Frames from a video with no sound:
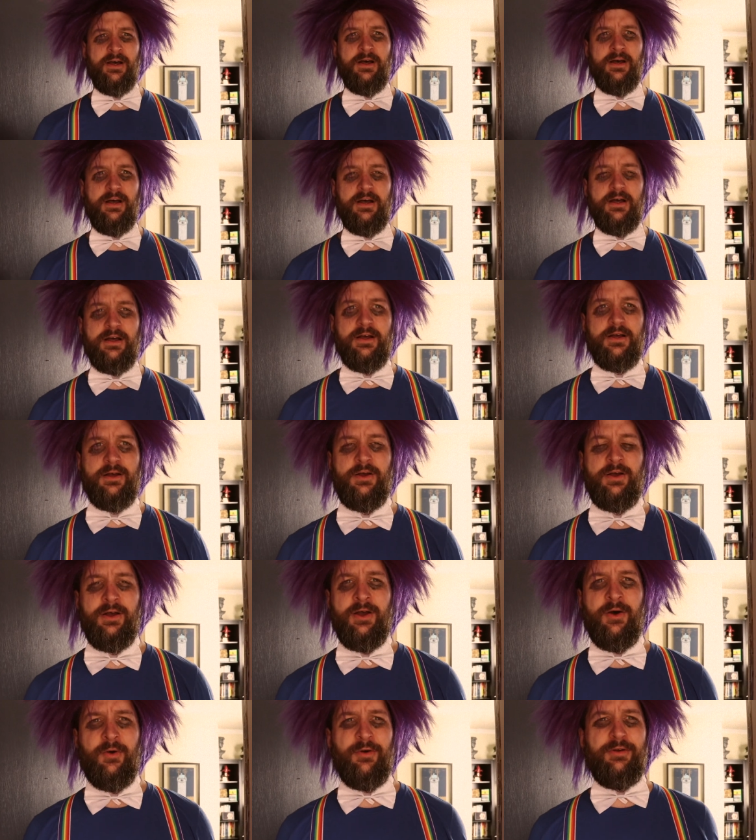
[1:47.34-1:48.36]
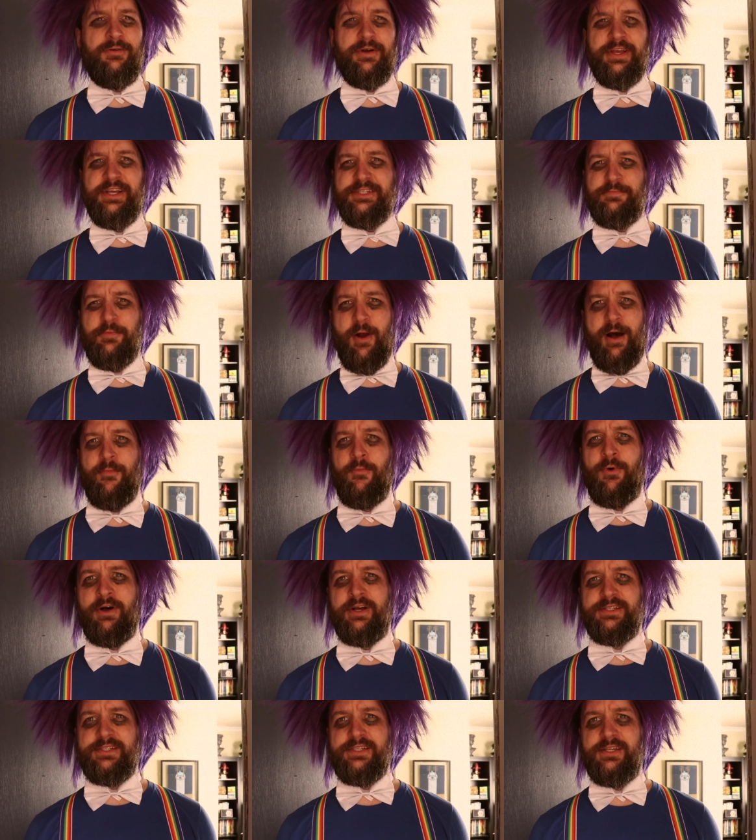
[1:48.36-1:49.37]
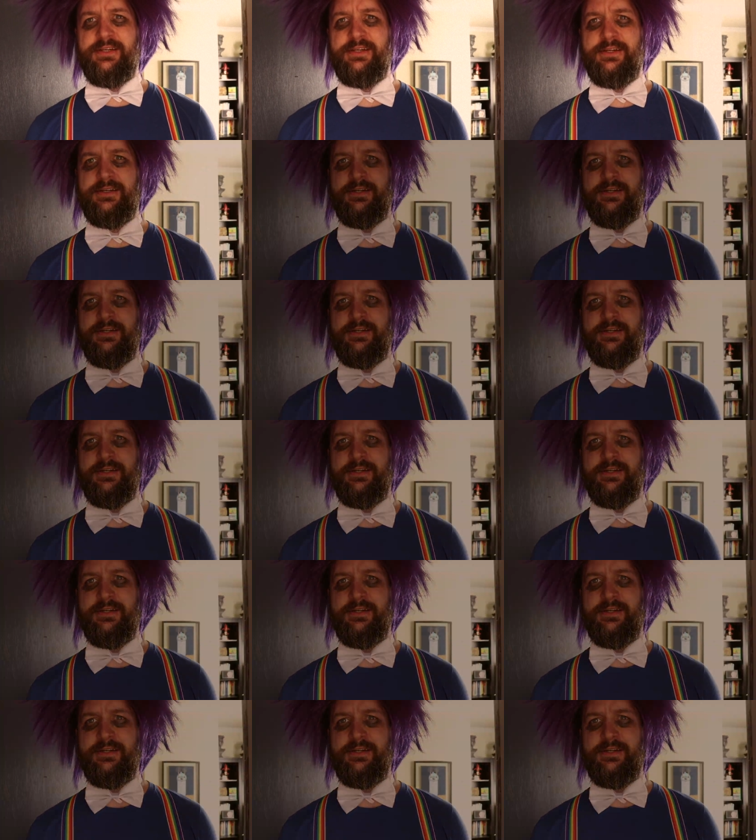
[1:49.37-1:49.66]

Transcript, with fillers: Huh? I wonder what his problem was.